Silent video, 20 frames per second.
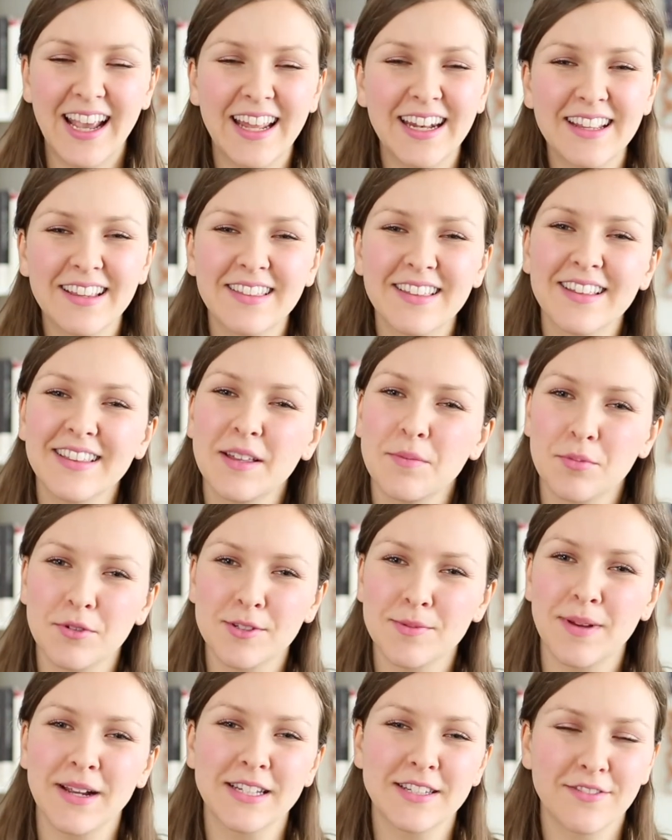Anything that
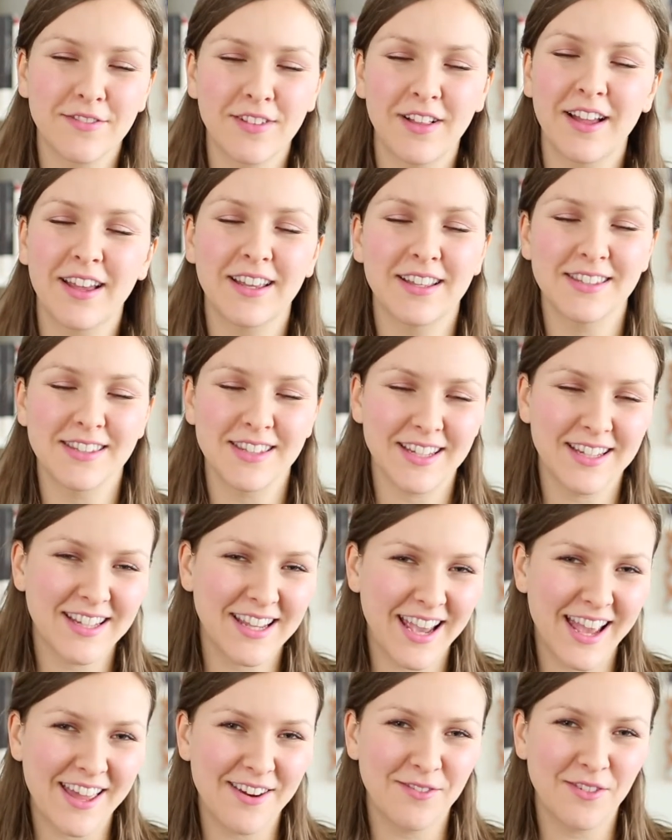prospective clients,
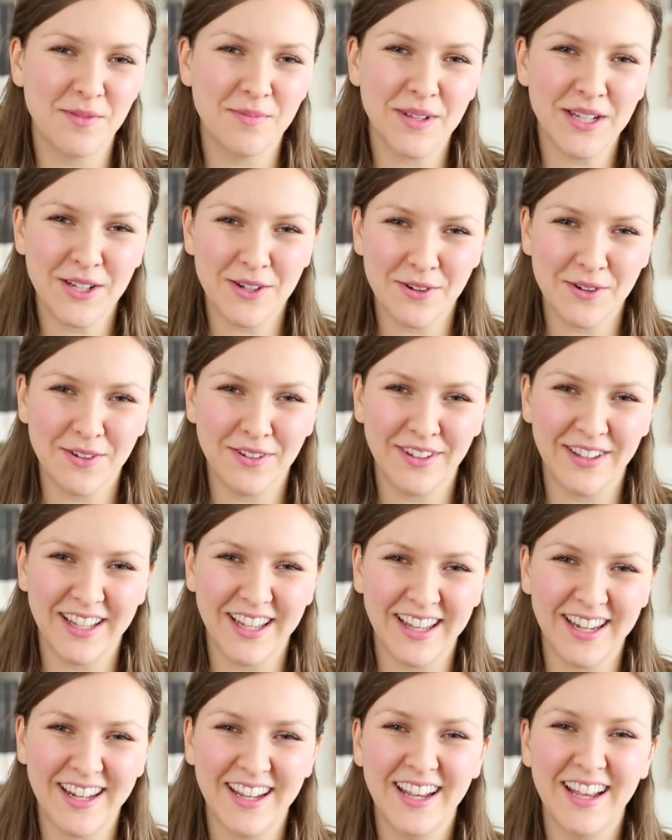again, would be
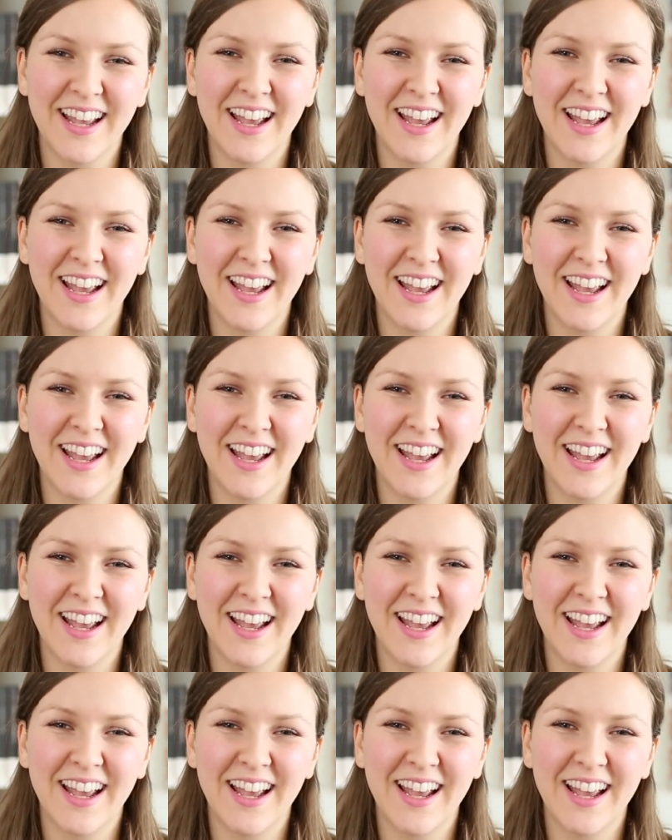Googling,